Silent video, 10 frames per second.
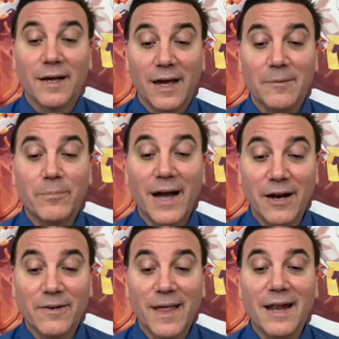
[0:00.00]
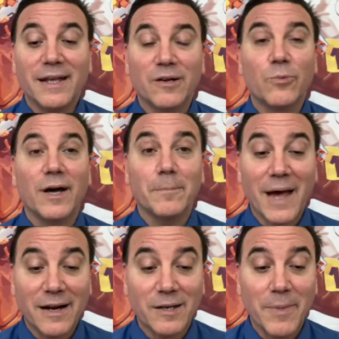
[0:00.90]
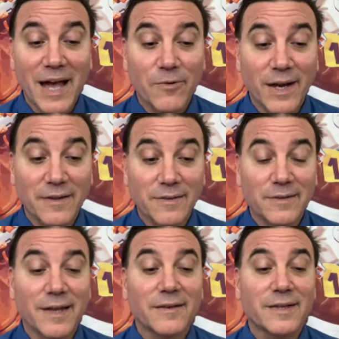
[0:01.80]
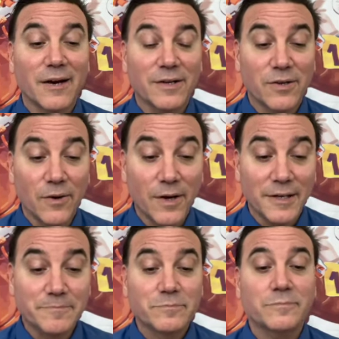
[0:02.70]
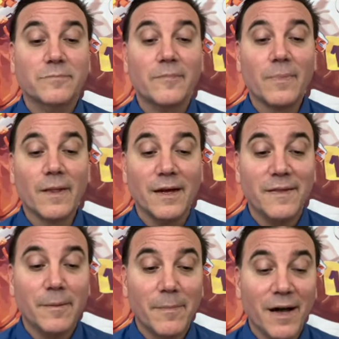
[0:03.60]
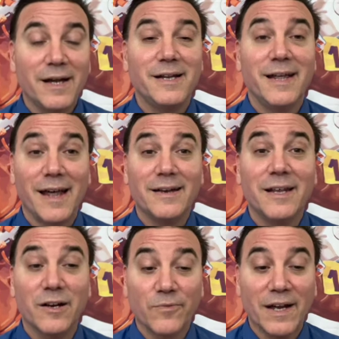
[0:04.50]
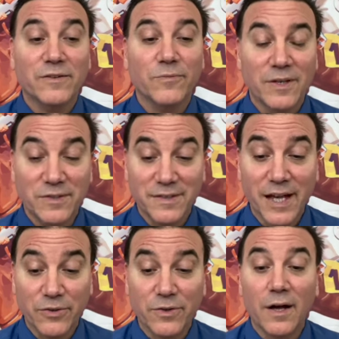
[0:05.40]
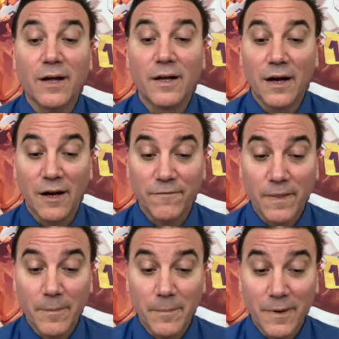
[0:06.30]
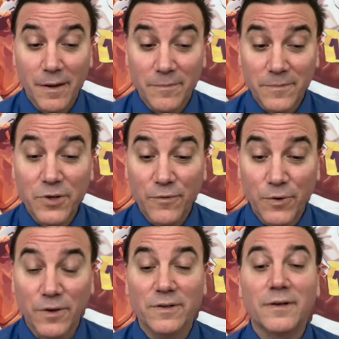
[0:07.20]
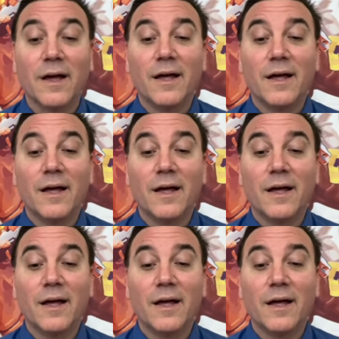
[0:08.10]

And prior to that, he had won back-to-back races at Saratoga in the mud and in a race originally scheduled for the turf course.